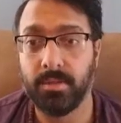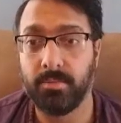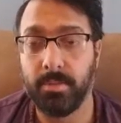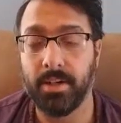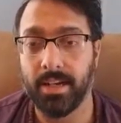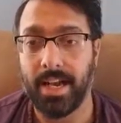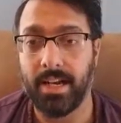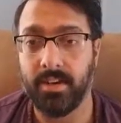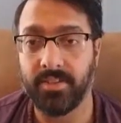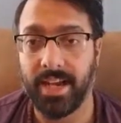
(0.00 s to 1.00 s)
spirit
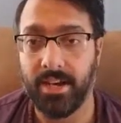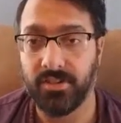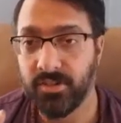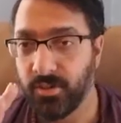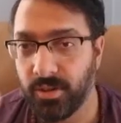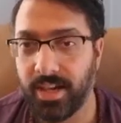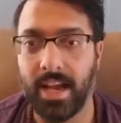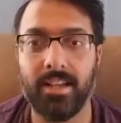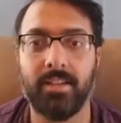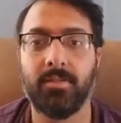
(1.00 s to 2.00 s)
identification. So
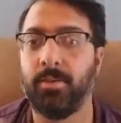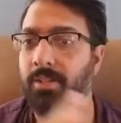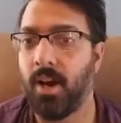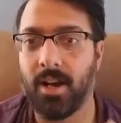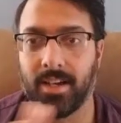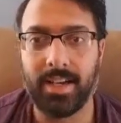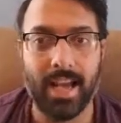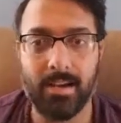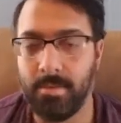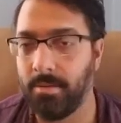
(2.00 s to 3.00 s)
again, we talk
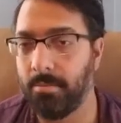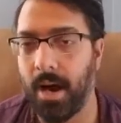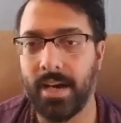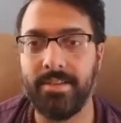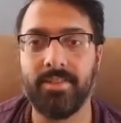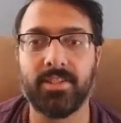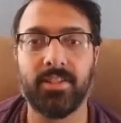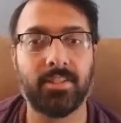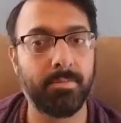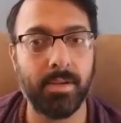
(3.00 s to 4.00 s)
again about body
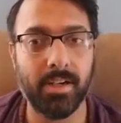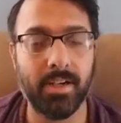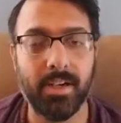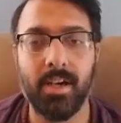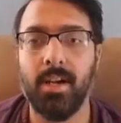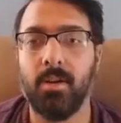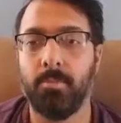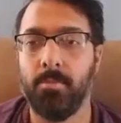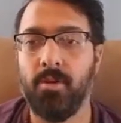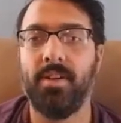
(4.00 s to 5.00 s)
versus spirit,
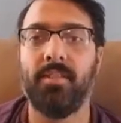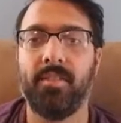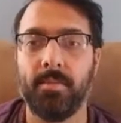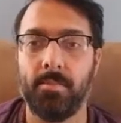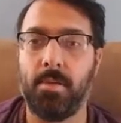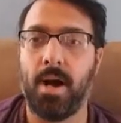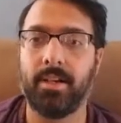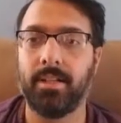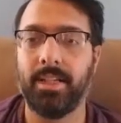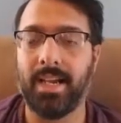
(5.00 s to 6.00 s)
moving from the
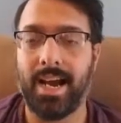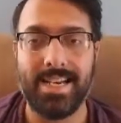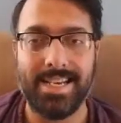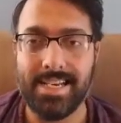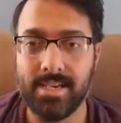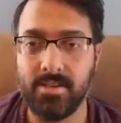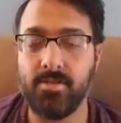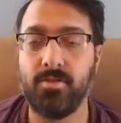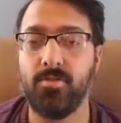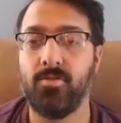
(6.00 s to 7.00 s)
bodily idea
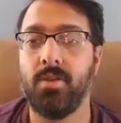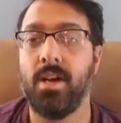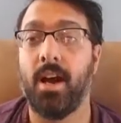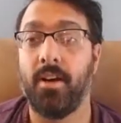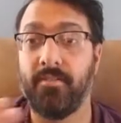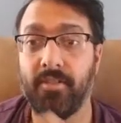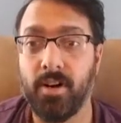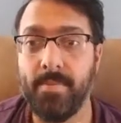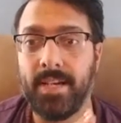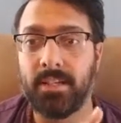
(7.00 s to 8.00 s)
to
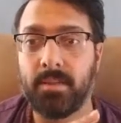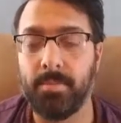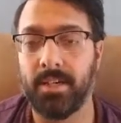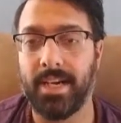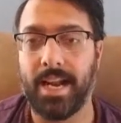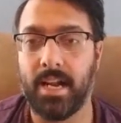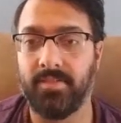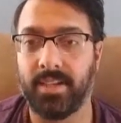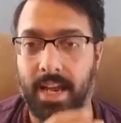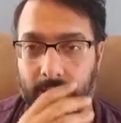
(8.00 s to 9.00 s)
affirming spirit
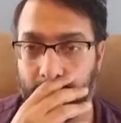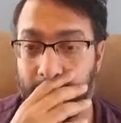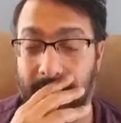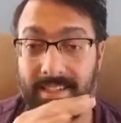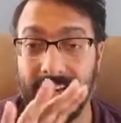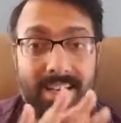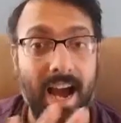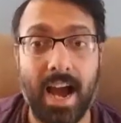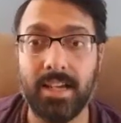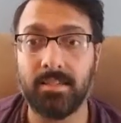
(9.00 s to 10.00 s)
identification. It
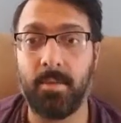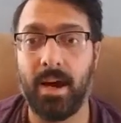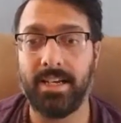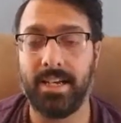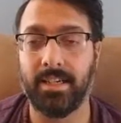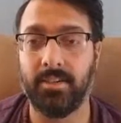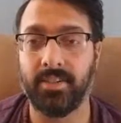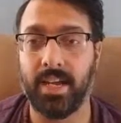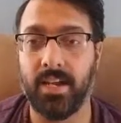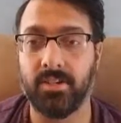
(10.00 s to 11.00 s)
denies body
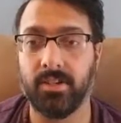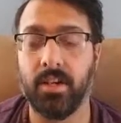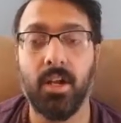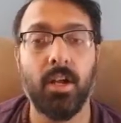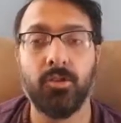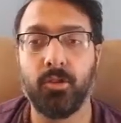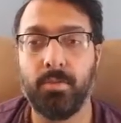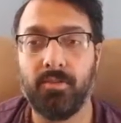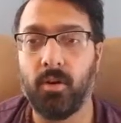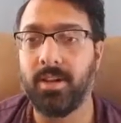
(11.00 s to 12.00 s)
identification. So
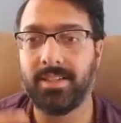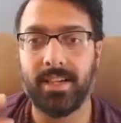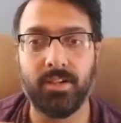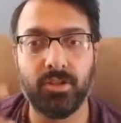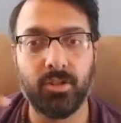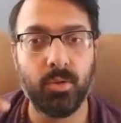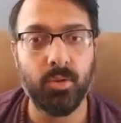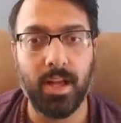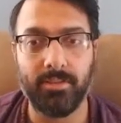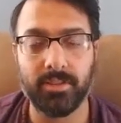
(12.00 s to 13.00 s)
before it said there's two
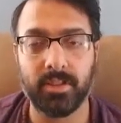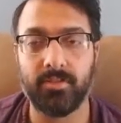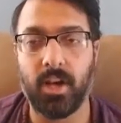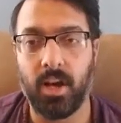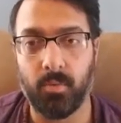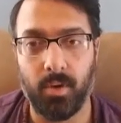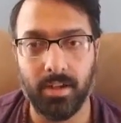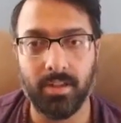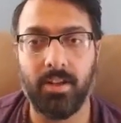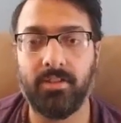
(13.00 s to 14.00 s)
levels of thought.
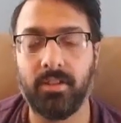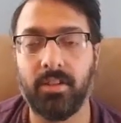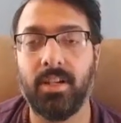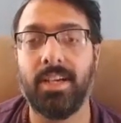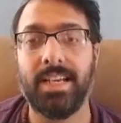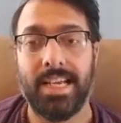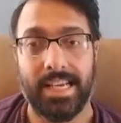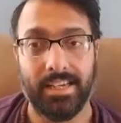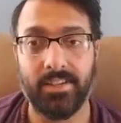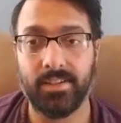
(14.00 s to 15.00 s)
One level
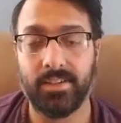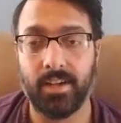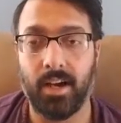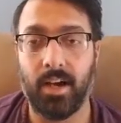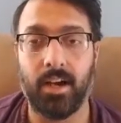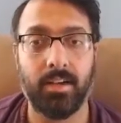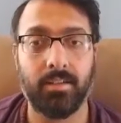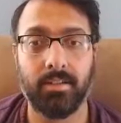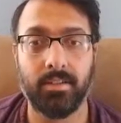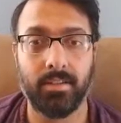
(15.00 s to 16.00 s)
is
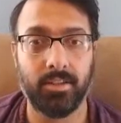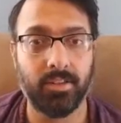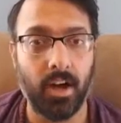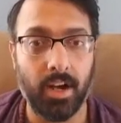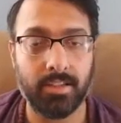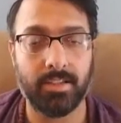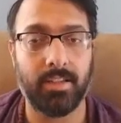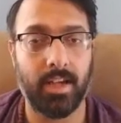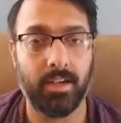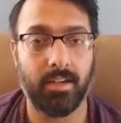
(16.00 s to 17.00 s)
the thoughts
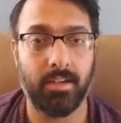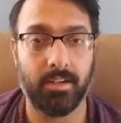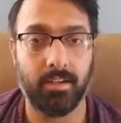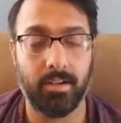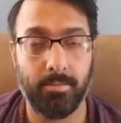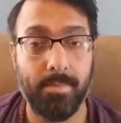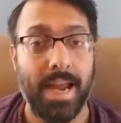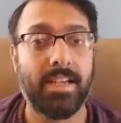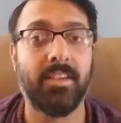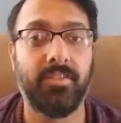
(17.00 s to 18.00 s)
that
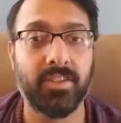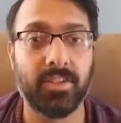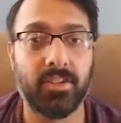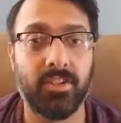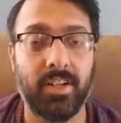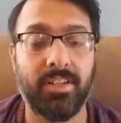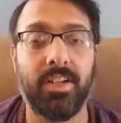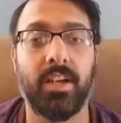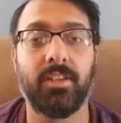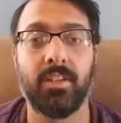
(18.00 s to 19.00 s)
make the physical, and the
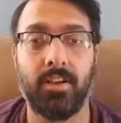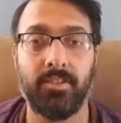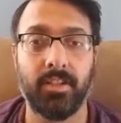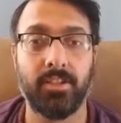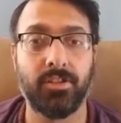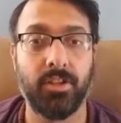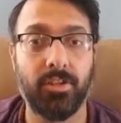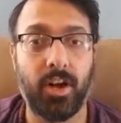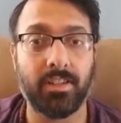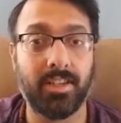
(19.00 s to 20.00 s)
other level is the
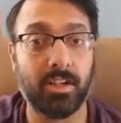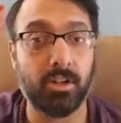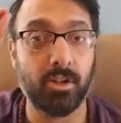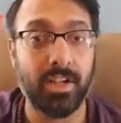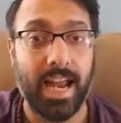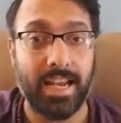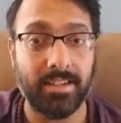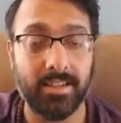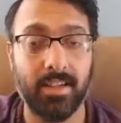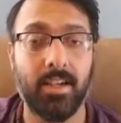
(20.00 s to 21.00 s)
thoughts that
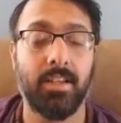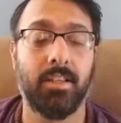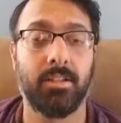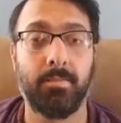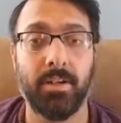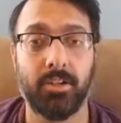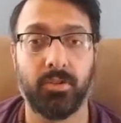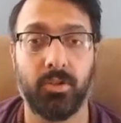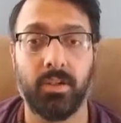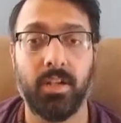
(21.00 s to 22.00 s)
create the
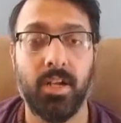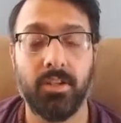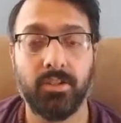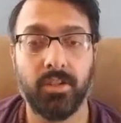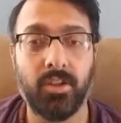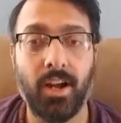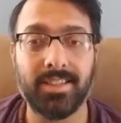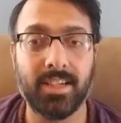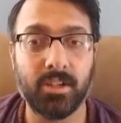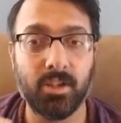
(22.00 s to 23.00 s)
spiritual. So thoughts
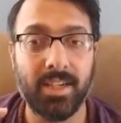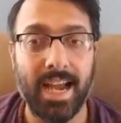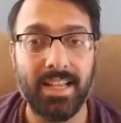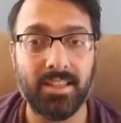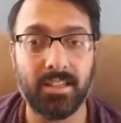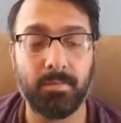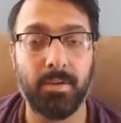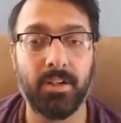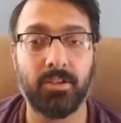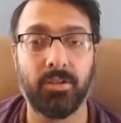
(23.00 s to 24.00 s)
that create the
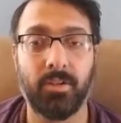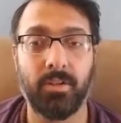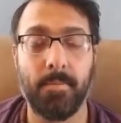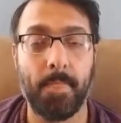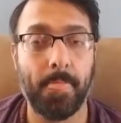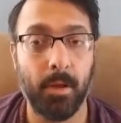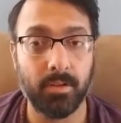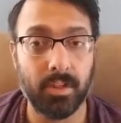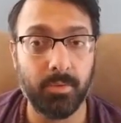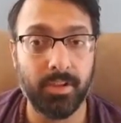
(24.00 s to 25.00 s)
spiritual,
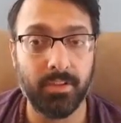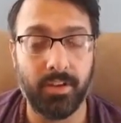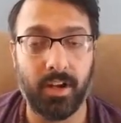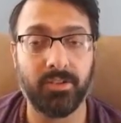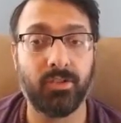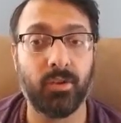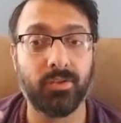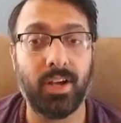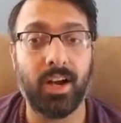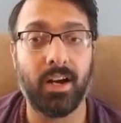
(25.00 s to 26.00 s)
those are real thoughts. Those
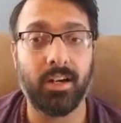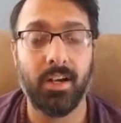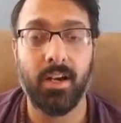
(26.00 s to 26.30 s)
are,